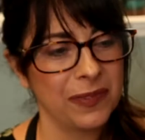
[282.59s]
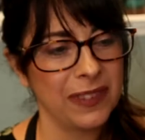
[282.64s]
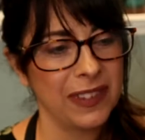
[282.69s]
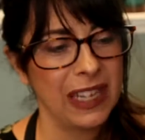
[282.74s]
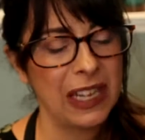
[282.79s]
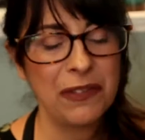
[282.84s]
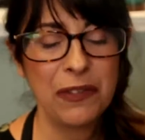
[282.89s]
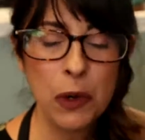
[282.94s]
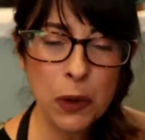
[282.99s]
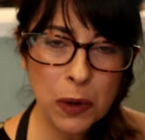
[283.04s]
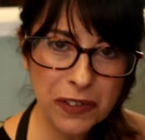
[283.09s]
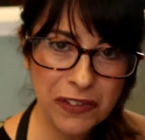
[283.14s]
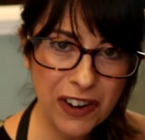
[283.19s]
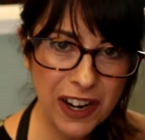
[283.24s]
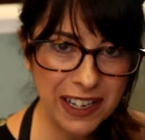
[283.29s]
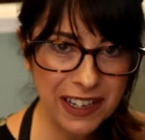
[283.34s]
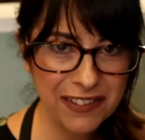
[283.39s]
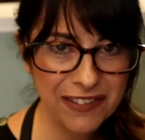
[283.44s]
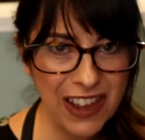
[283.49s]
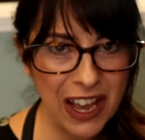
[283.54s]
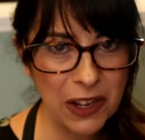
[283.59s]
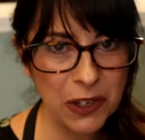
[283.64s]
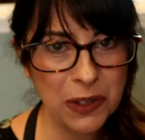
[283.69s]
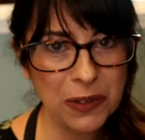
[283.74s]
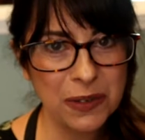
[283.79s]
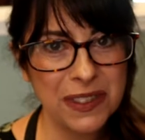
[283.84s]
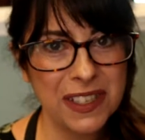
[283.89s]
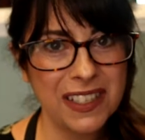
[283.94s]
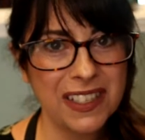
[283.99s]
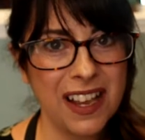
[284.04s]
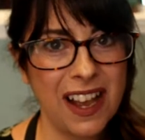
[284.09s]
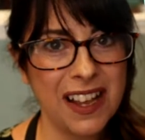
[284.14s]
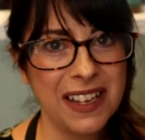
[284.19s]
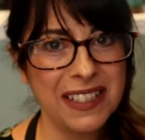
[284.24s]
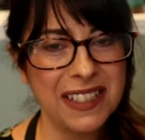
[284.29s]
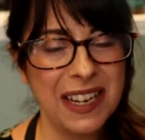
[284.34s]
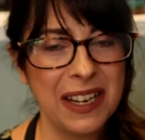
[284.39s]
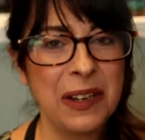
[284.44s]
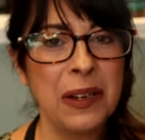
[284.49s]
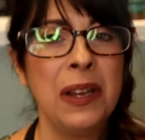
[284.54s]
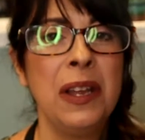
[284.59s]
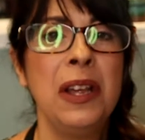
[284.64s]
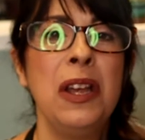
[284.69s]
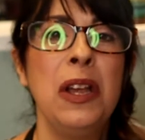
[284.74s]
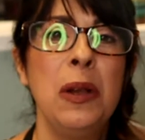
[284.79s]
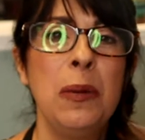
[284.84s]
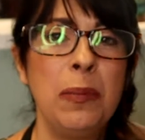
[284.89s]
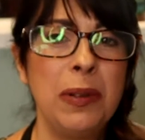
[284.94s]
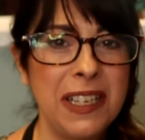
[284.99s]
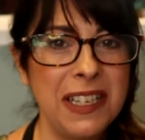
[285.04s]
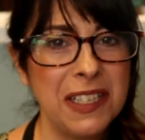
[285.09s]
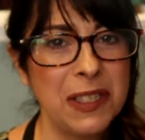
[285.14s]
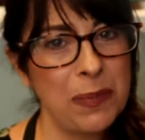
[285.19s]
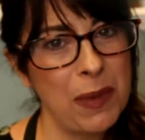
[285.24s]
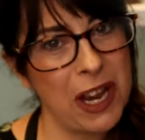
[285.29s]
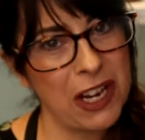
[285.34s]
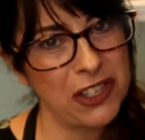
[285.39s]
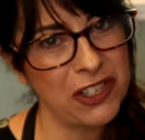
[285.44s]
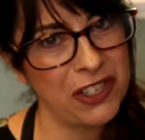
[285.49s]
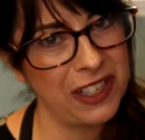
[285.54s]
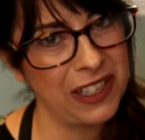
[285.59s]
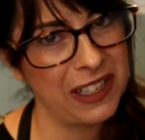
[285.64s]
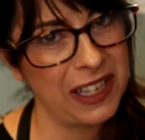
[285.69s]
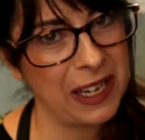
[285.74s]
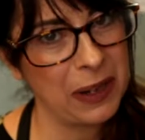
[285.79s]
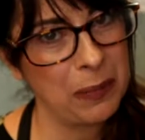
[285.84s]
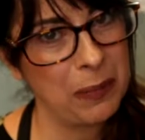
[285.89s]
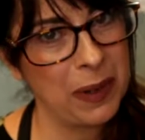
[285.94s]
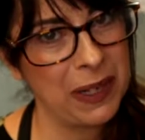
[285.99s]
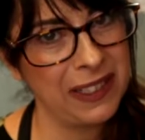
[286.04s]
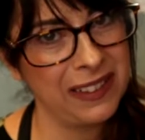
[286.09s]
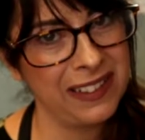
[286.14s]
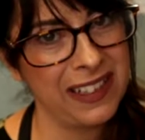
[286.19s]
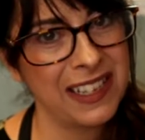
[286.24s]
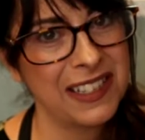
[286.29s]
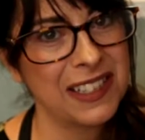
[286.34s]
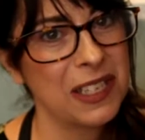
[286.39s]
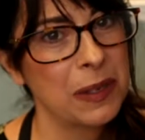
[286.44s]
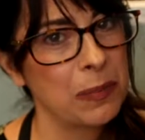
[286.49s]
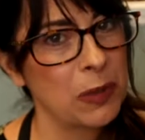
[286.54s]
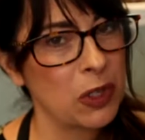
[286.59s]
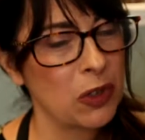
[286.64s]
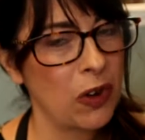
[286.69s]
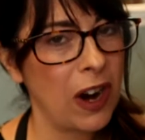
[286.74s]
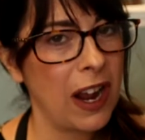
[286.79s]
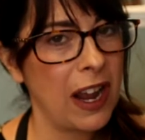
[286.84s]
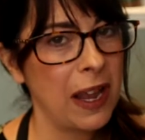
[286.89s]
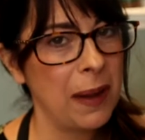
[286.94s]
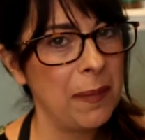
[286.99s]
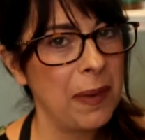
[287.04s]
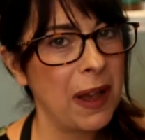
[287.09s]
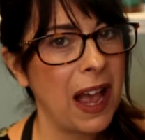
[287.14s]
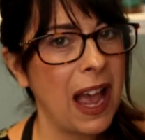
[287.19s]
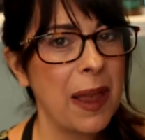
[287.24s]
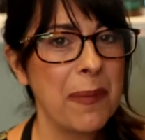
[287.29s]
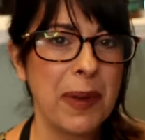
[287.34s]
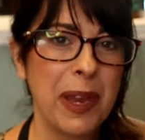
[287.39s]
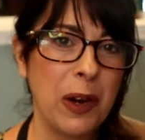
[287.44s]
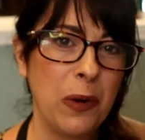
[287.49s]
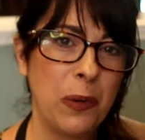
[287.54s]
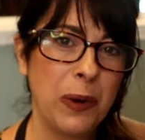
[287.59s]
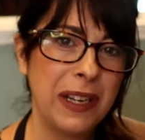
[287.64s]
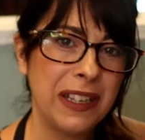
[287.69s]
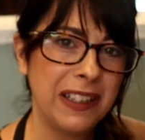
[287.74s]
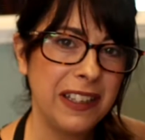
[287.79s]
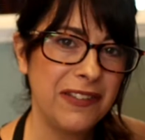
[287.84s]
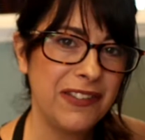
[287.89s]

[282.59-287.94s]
If you are finding value in this content, please smash the like button and subscribe. I make weekly